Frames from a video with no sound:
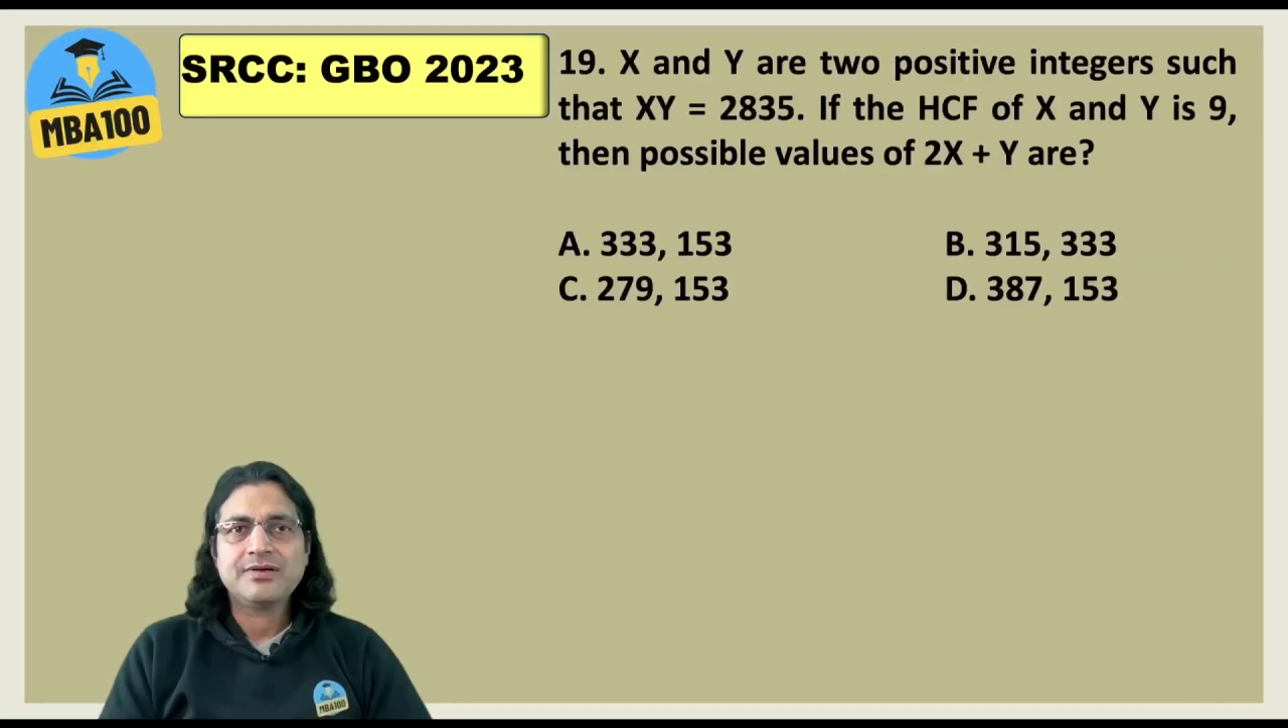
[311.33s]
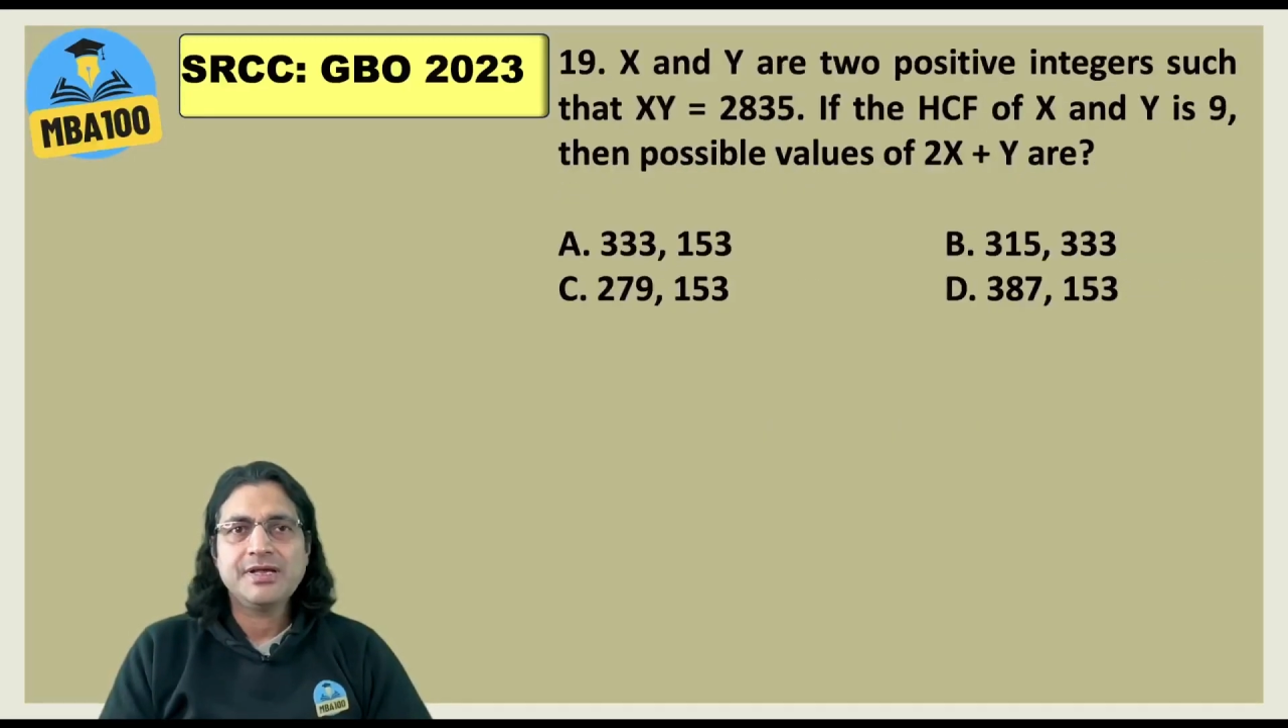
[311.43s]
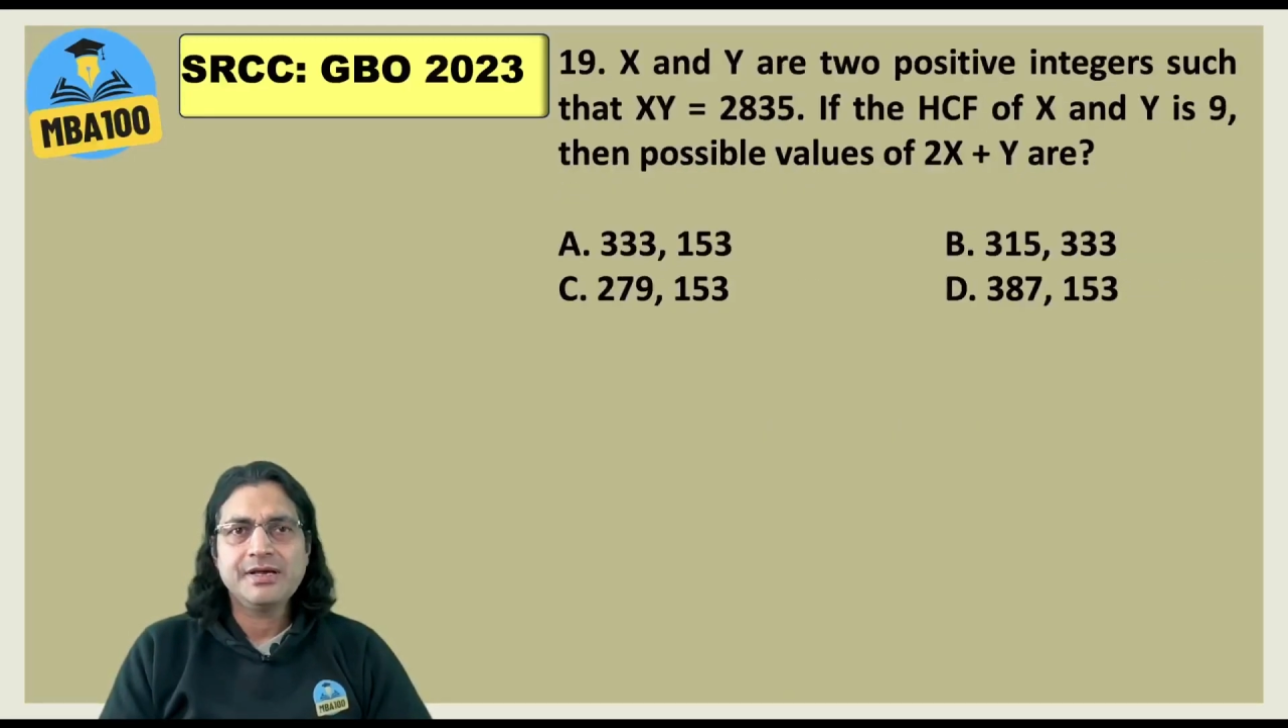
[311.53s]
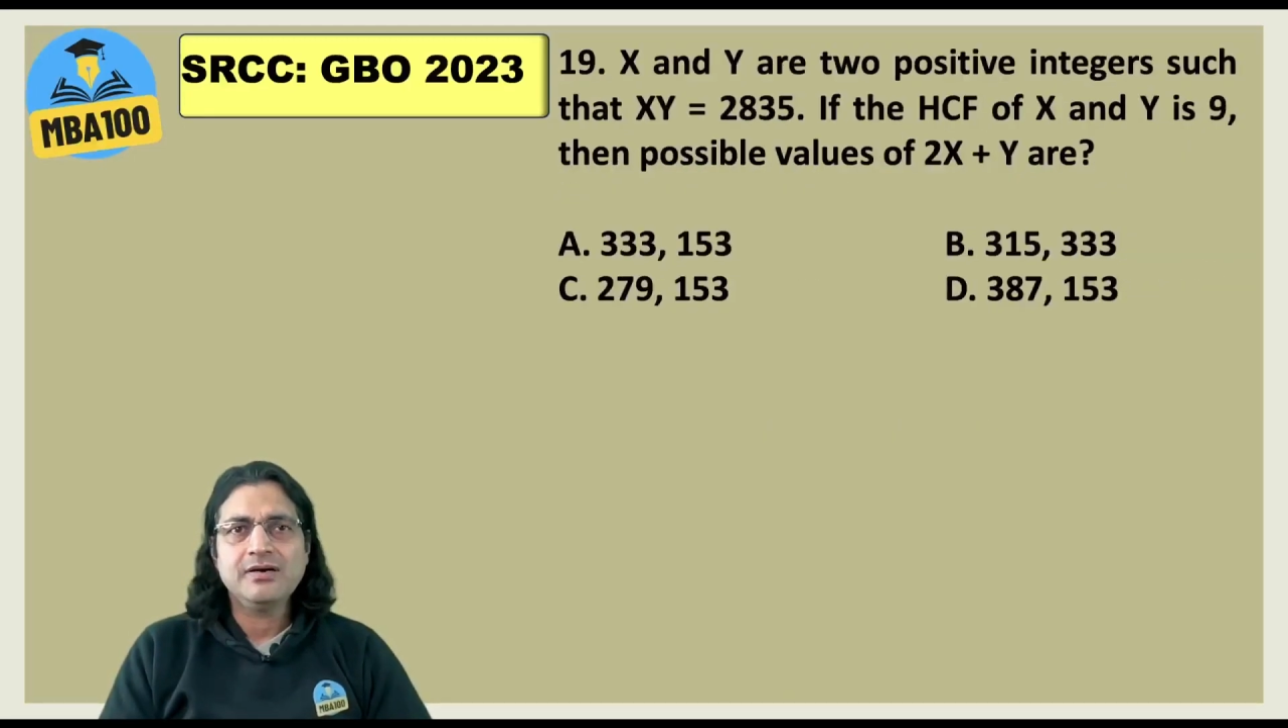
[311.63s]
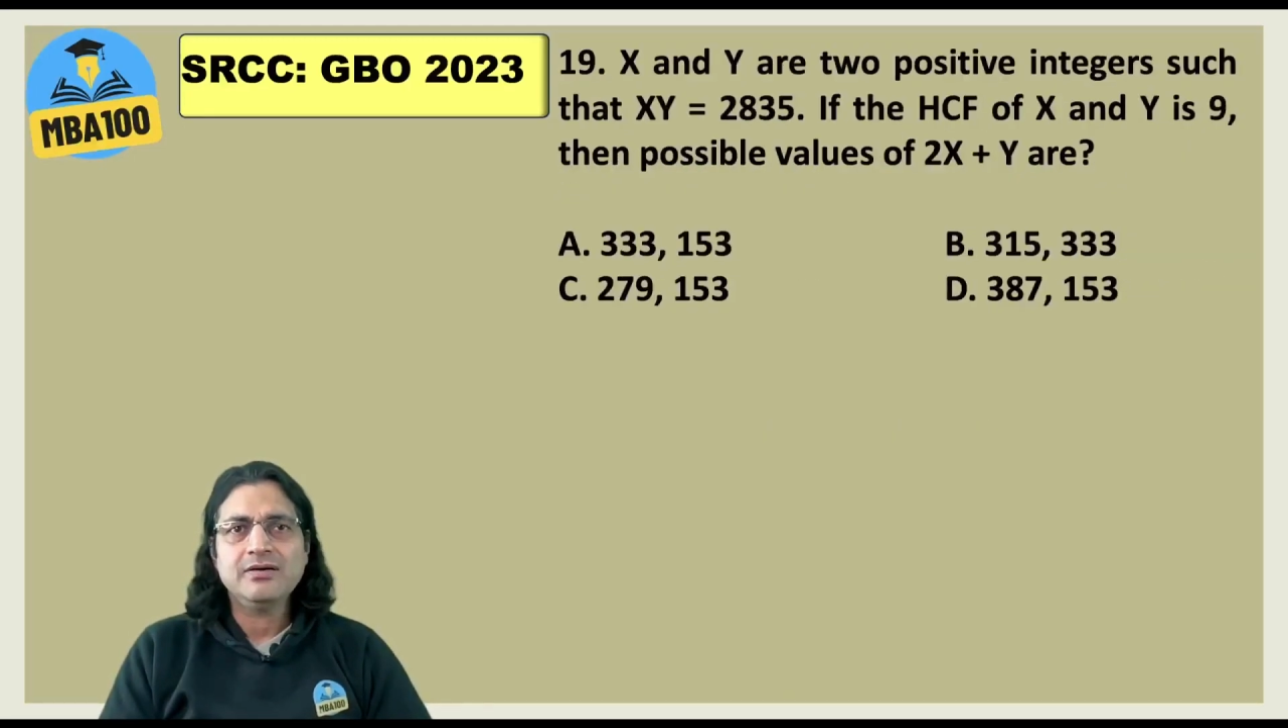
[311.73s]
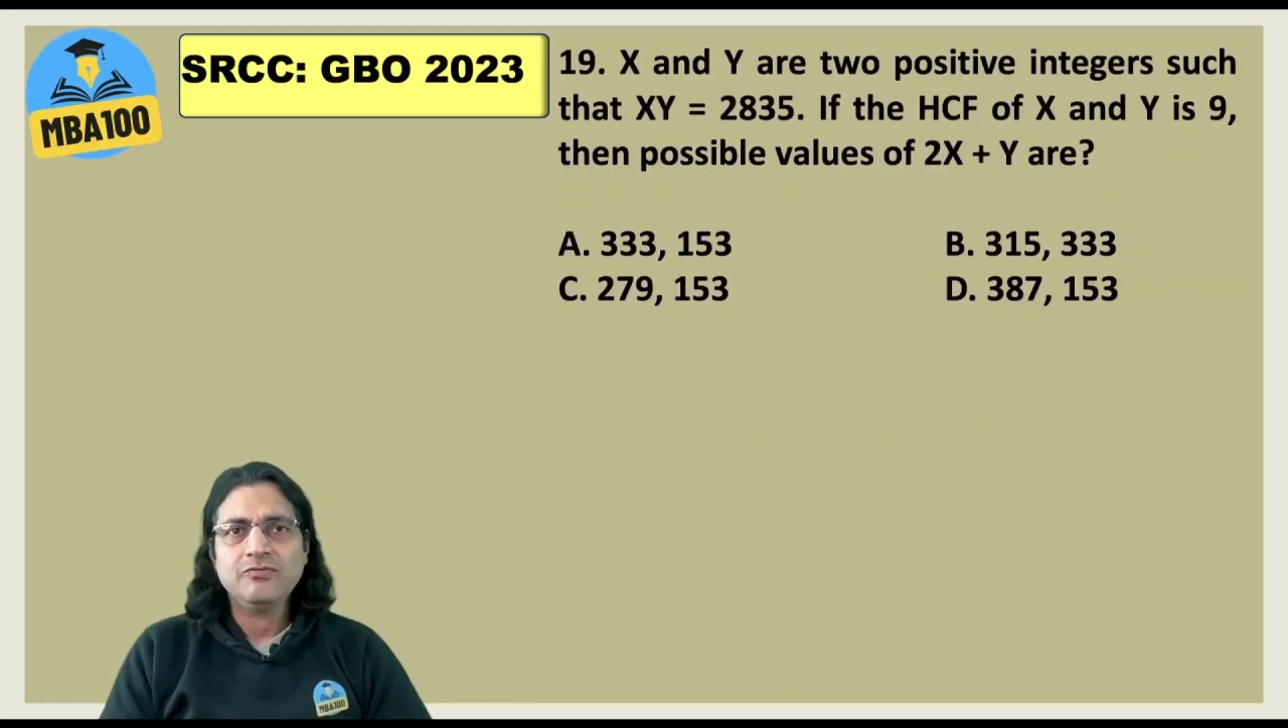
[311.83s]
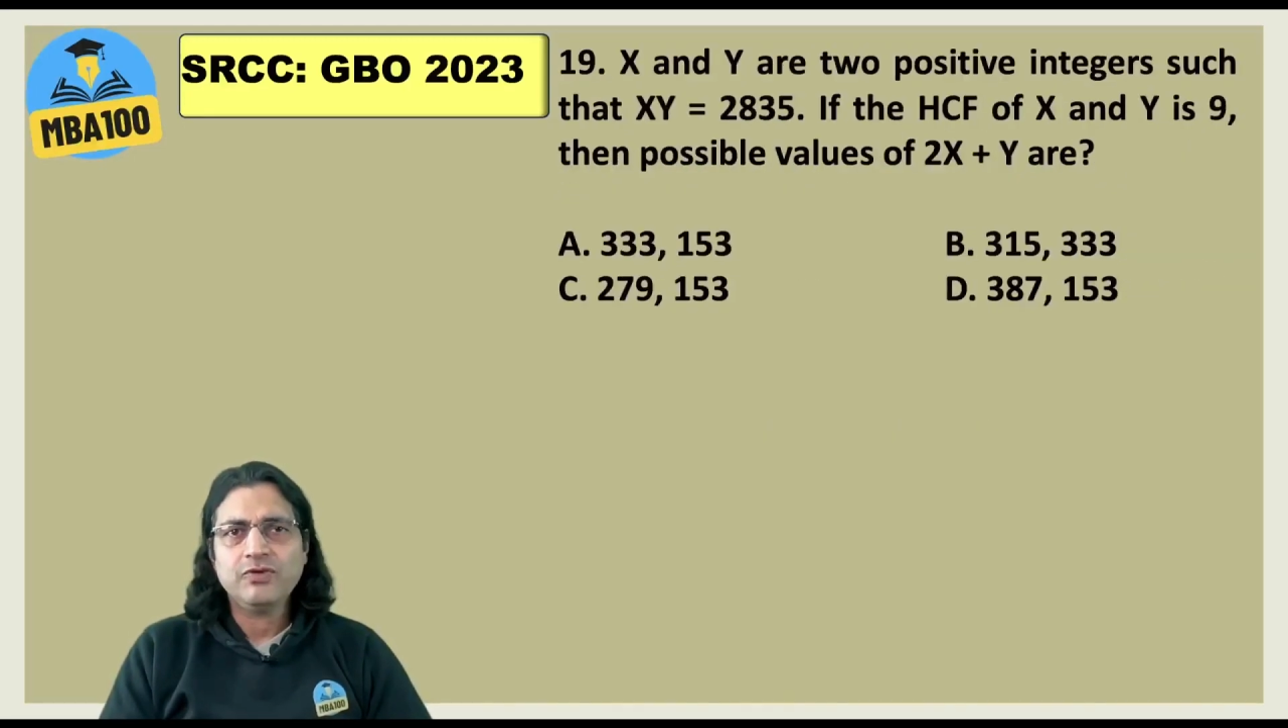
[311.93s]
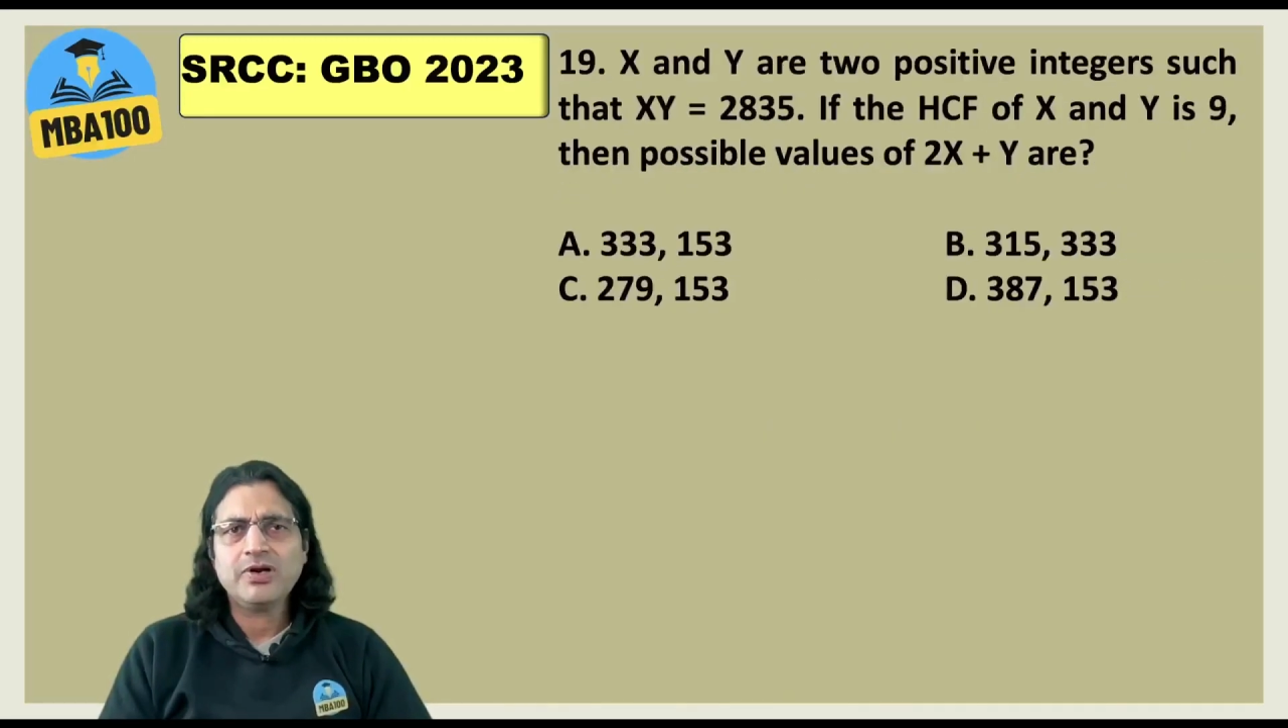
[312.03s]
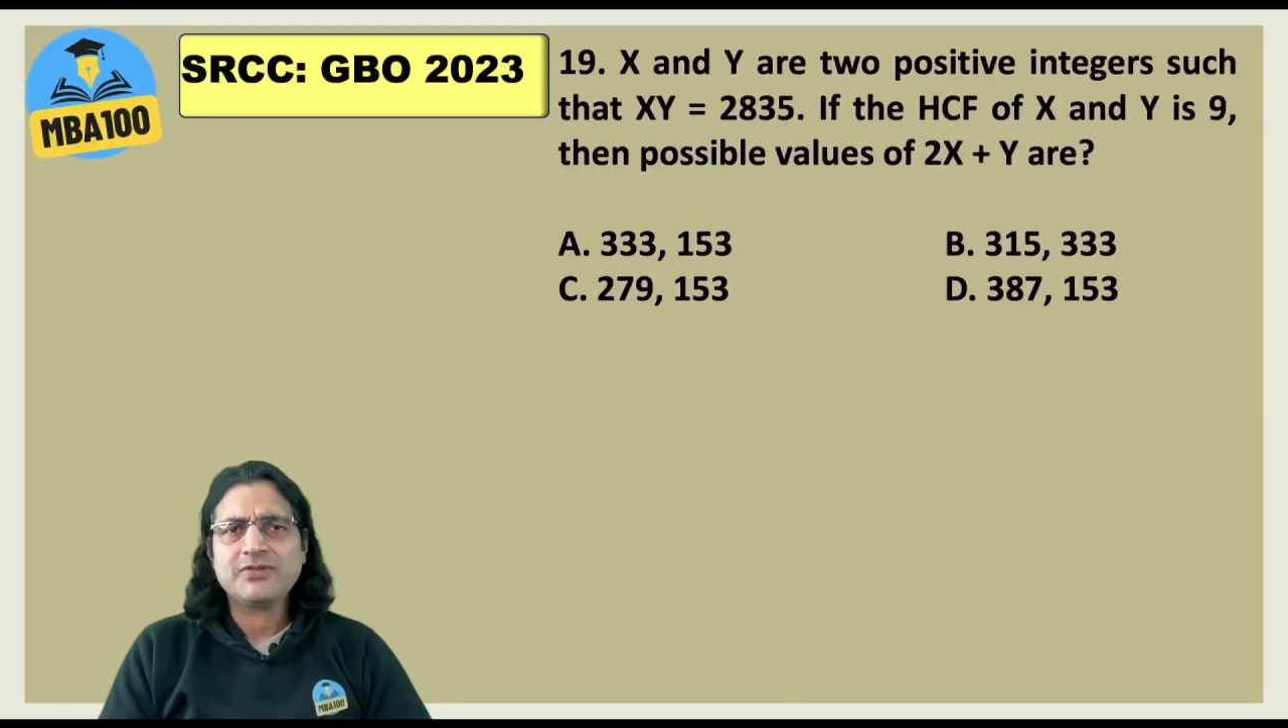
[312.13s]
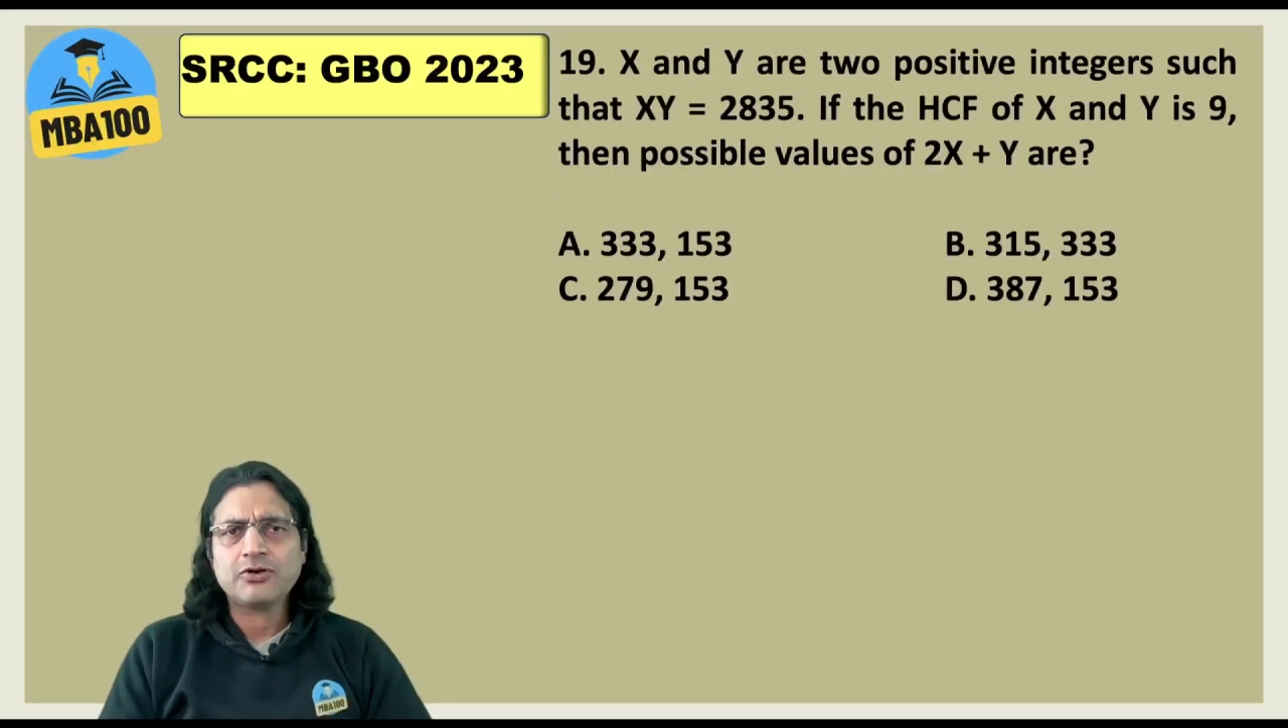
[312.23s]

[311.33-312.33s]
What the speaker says: Here, one of the